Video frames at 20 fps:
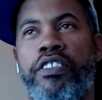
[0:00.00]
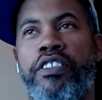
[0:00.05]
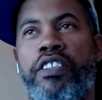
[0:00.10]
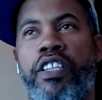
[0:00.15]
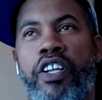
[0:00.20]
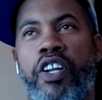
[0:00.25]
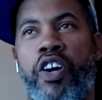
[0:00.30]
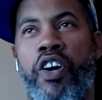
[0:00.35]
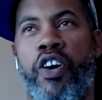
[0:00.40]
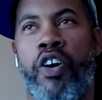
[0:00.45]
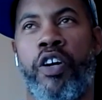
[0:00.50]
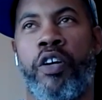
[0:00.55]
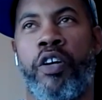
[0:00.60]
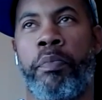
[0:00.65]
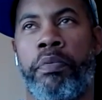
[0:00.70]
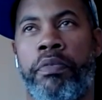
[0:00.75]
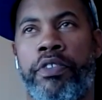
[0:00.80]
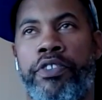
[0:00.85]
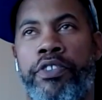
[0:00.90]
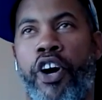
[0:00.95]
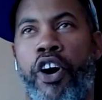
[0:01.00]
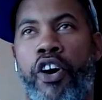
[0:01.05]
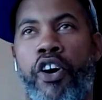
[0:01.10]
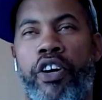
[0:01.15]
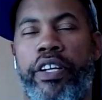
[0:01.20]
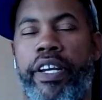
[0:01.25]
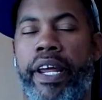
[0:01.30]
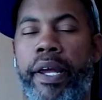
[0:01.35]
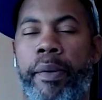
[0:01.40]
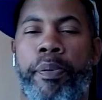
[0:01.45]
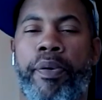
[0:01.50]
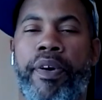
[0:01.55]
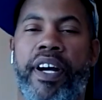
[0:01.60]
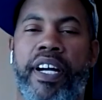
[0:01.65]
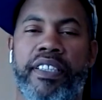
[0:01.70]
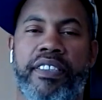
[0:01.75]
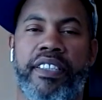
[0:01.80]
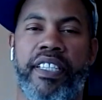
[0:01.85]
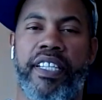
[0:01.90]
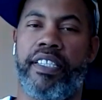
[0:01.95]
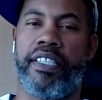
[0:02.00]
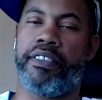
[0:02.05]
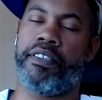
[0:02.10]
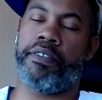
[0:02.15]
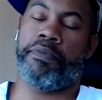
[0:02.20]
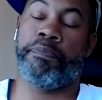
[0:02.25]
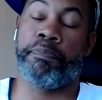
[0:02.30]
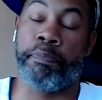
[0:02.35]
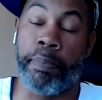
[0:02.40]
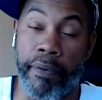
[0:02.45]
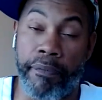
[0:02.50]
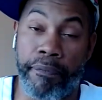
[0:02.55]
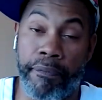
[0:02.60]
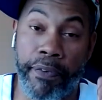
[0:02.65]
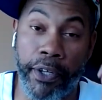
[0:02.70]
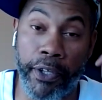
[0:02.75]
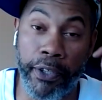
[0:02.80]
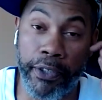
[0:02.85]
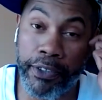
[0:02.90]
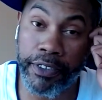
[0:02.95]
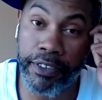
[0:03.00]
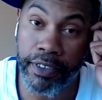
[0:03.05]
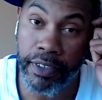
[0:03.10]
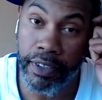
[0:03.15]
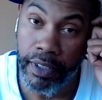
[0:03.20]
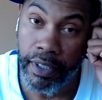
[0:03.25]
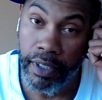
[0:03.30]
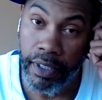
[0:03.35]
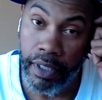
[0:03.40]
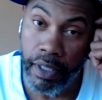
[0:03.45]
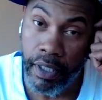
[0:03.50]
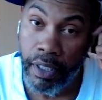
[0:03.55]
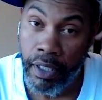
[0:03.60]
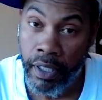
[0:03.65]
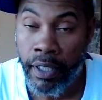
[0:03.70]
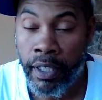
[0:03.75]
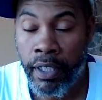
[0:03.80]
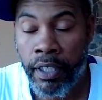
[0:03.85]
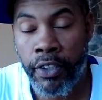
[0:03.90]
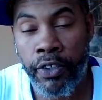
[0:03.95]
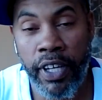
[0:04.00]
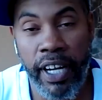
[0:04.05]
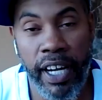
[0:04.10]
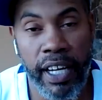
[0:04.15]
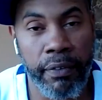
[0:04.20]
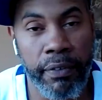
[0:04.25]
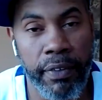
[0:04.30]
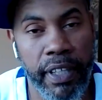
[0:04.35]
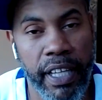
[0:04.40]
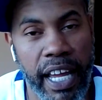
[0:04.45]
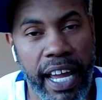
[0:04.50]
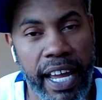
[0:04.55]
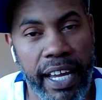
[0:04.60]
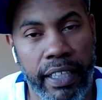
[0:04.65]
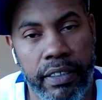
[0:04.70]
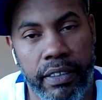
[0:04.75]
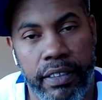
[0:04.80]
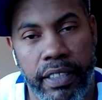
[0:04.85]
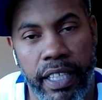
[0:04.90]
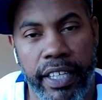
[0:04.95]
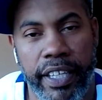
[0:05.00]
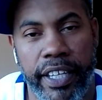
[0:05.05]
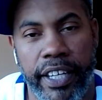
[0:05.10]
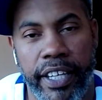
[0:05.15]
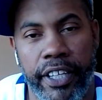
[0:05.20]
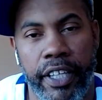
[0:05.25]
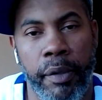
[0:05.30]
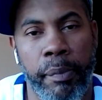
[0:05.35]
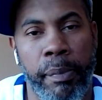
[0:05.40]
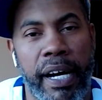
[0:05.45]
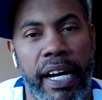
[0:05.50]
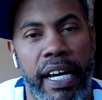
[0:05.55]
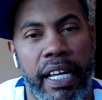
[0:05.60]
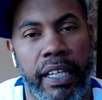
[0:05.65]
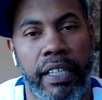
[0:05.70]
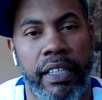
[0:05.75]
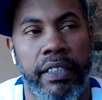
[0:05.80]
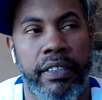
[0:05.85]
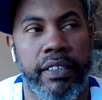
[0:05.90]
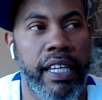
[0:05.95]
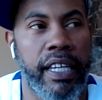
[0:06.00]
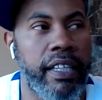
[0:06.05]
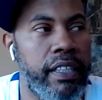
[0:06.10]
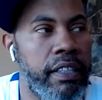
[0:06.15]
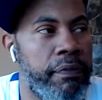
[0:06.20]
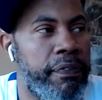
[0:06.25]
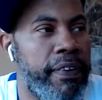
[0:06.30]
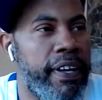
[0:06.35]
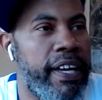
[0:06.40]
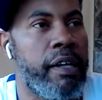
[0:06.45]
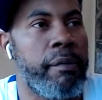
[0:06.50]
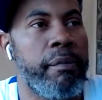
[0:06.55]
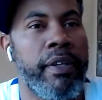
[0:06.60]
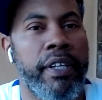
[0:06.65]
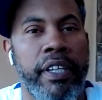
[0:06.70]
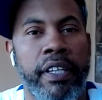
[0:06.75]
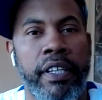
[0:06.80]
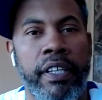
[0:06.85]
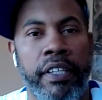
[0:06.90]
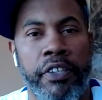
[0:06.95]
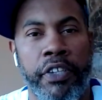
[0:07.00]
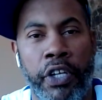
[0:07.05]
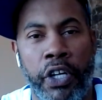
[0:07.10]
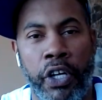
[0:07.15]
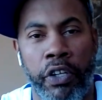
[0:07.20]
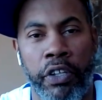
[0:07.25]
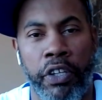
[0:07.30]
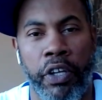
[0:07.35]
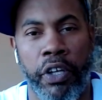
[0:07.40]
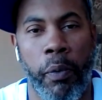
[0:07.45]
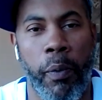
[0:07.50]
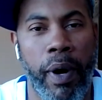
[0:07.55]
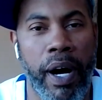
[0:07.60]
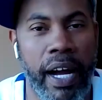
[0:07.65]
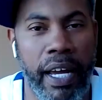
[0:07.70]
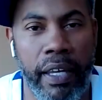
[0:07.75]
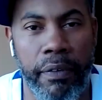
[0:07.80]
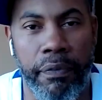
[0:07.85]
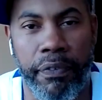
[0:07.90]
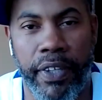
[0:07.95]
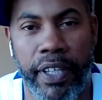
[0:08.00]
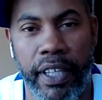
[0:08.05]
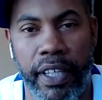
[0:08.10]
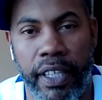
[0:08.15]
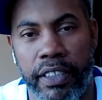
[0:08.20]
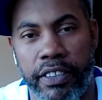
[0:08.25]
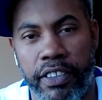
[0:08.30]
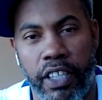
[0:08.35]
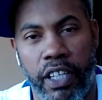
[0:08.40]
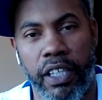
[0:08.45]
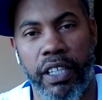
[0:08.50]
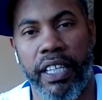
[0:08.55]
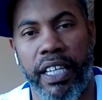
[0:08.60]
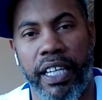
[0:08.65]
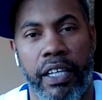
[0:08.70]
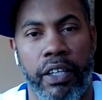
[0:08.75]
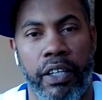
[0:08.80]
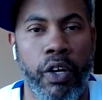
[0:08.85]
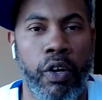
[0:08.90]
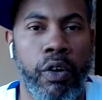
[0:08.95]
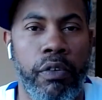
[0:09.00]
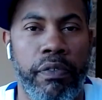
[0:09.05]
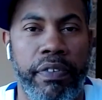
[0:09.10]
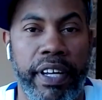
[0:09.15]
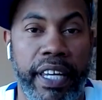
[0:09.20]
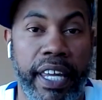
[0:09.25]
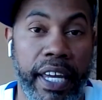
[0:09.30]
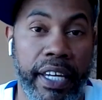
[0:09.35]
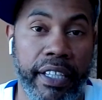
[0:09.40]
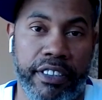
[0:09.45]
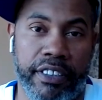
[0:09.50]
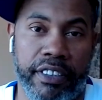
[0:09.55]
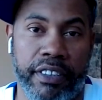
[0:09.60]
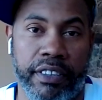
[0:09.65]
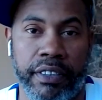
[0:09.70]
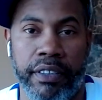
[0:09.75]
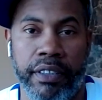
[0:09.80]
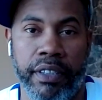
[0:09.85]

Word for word: it's a long dog day process, but first you got to relax. Take care of your body. Take your family, you know, your wife, kids, all that. Go on vacation.